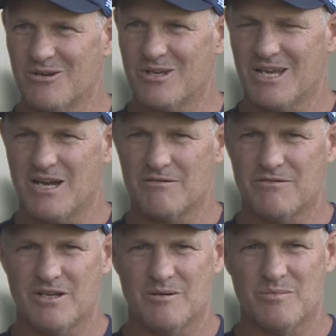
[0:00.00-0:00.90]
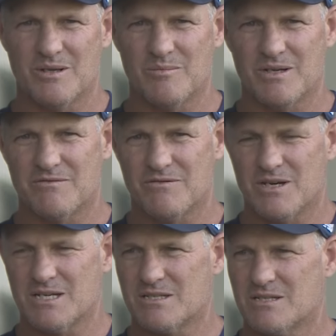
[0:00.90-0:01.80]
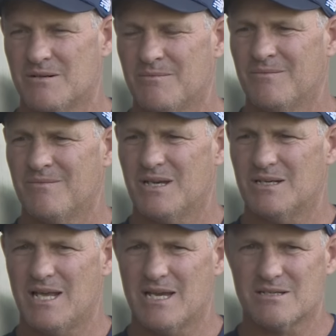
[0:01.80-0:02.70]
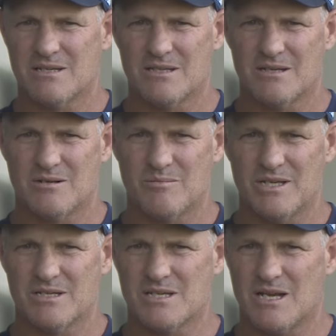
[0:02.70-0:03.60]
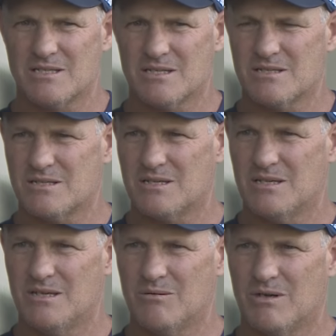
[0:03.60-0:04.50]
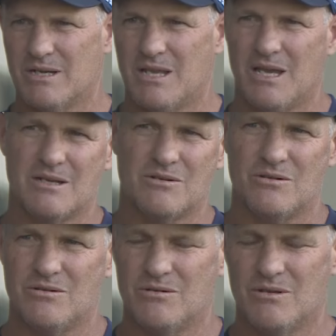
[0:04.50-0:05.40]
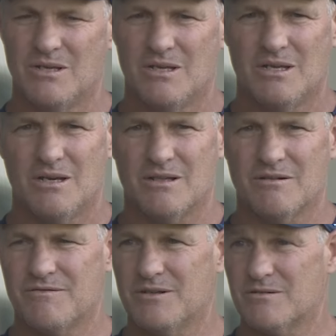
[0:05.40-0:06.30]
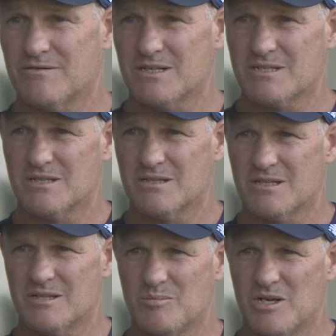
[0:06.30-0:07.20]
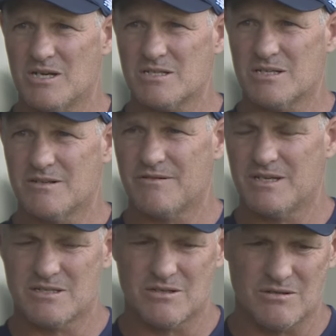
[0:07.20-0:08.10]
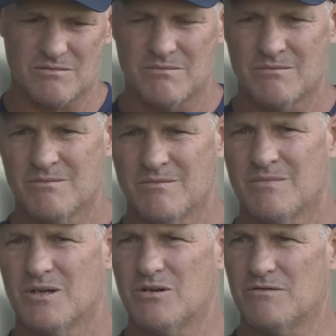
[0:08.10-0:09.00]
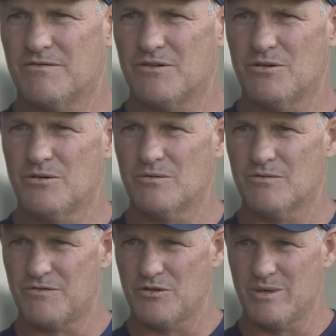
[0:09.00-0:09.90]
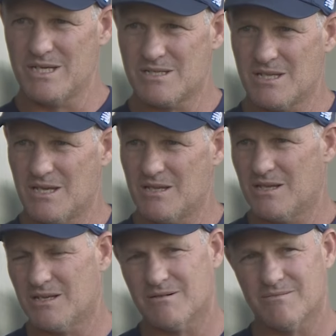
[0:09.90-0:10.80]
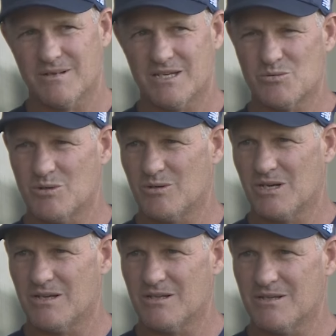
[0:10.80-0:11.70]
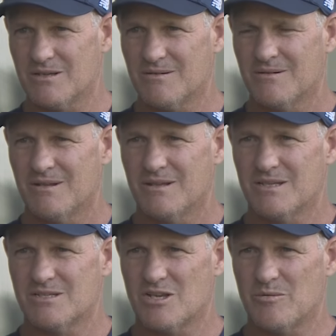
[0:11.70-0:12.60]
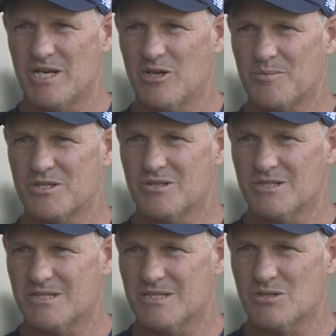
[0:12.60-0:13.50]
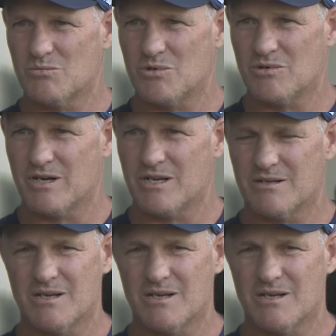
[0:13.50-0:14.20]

looking out for him. But for us at Lancs, I think it'll be exciting to see what he can do on the field for us in, in the blast. And if he has a good good few few weeks there, then as we all know, the, there's so many opportunities in world cricket